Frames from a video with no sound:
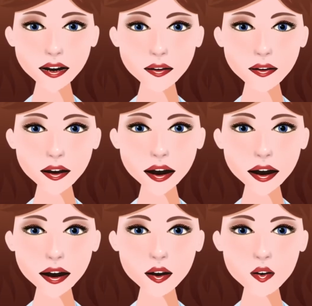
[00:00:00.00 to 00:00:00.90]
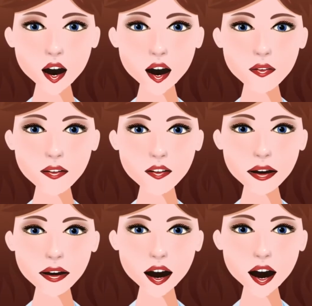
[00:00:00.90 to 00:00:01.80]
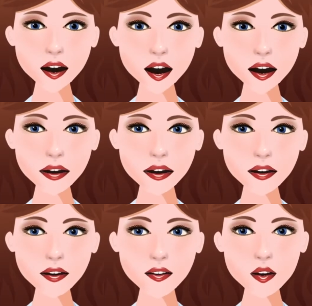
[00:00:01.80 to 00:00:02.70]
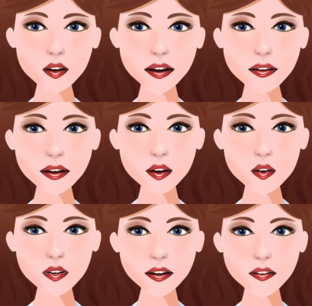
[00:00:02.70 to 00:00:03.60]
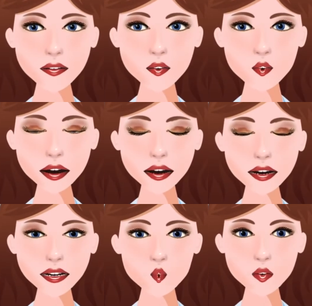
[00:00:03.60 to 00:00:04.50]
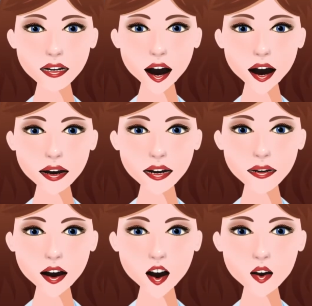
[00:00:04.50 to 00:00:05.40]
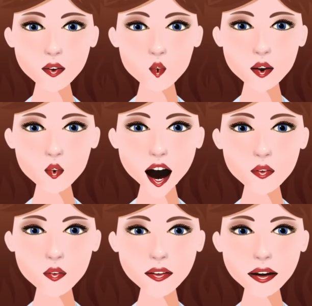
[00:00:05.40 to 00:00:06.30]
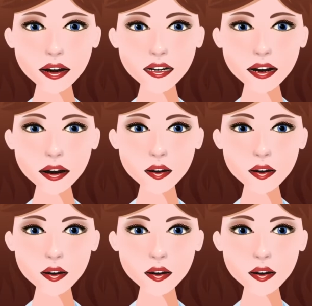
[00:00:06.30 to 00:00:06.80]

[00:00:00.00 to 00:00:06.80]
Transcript: is an American former securities industry executive and an independent forensic accounting and financial fraud investigator.